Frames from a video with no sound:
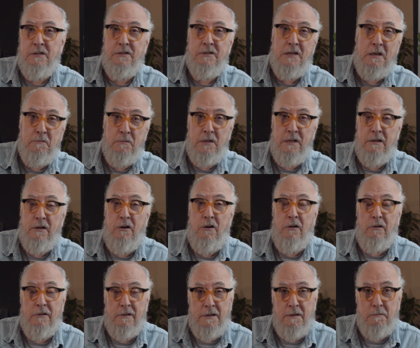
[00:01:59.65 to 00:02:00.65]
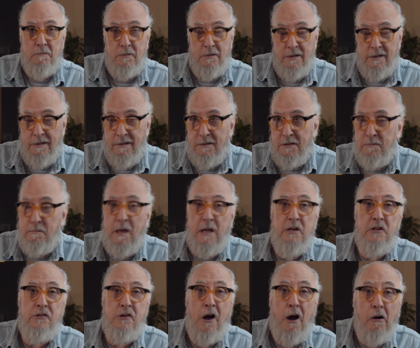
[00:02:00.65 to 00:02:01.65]
something called the
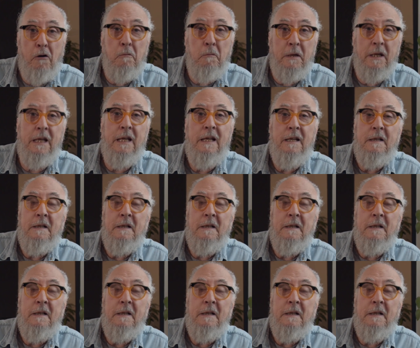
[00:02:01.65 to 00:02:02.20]
Spanish Army